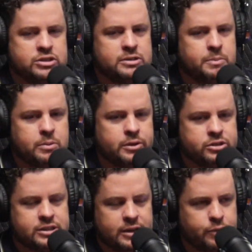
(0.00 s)
people
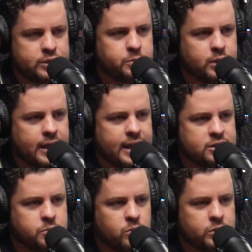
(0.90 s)
understand Facebook
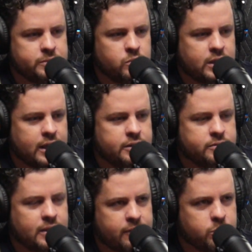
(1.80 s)
ads, but we
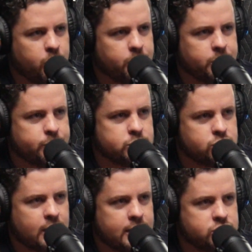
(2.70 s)
kind of have multiple different
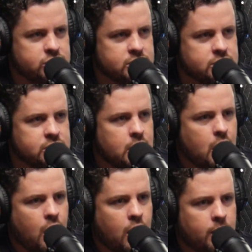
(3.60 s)
strategies.
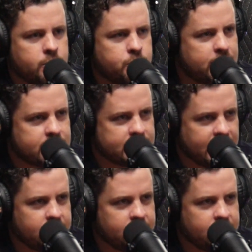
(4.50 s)
Break that down.